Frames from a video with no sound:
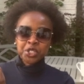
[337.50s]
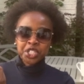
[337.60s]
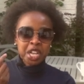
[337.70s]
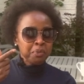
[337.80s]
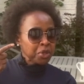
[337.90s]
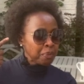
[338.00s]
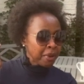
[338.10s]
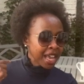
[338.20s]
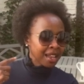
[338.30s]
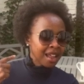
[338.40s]
shape with the
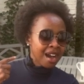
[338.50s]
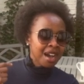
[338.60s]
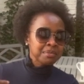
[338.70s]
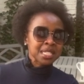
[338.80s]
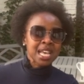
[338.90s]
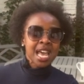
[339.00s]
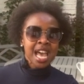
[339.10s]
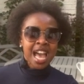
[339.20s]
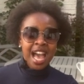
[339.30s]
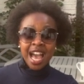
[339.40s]
paddle arms,
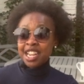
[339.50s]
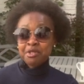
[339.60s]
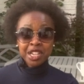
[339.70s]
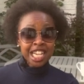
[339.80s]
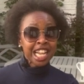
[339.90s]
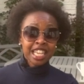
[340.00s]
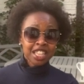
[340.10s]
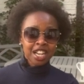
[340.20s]
and I really like the